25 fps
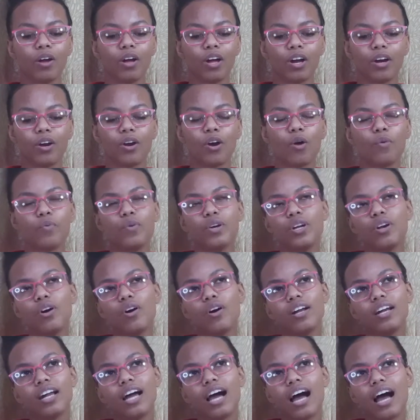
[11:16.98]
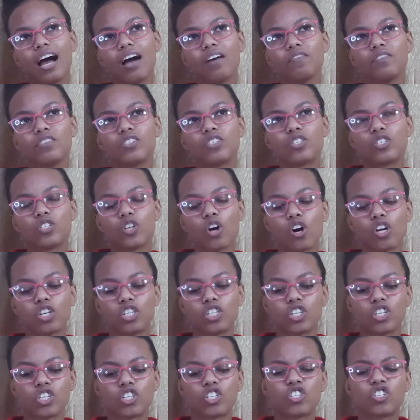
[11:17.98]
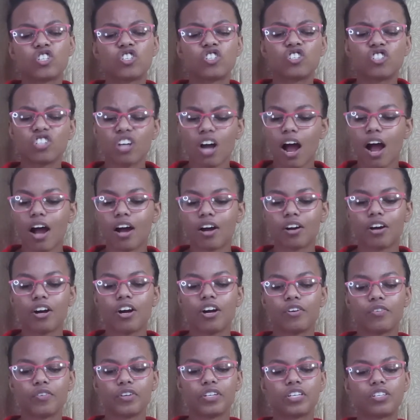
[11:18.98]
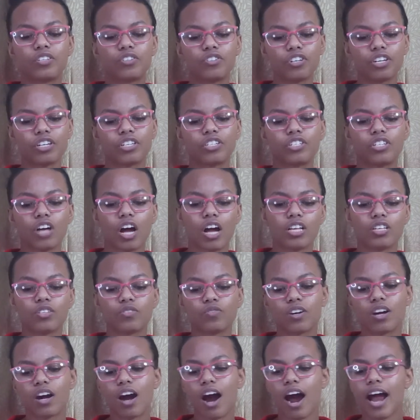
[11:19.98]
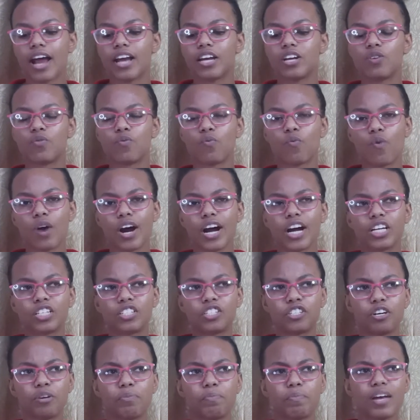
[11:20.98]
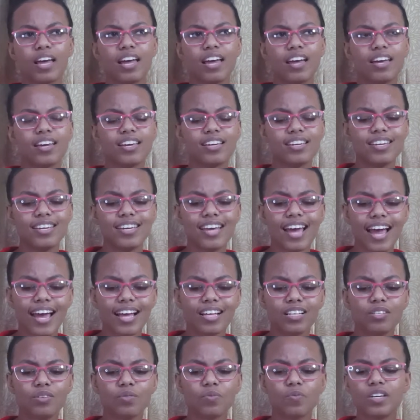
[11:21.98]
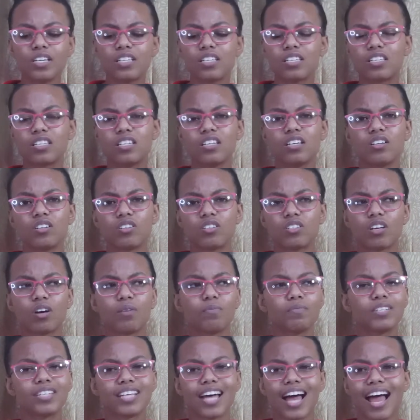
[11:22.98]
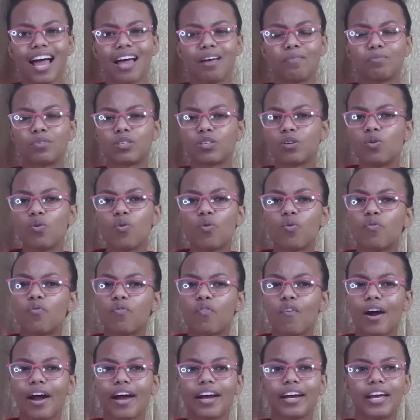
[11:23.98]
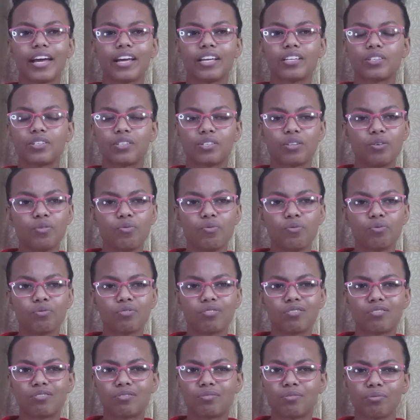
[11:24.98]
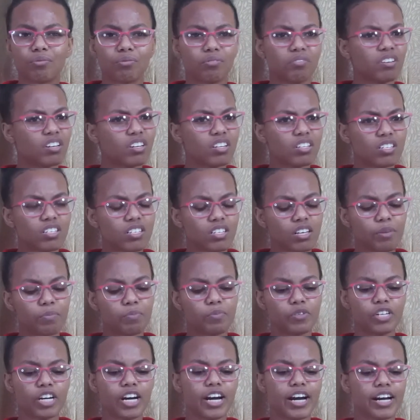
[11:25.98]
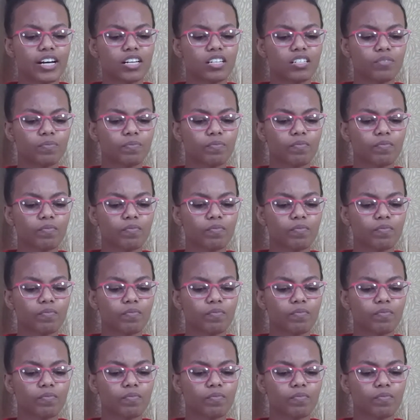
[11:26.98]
Now, we don't have such strong restrictions regarding worship, yet we still sometimes look for an excuse to skip church.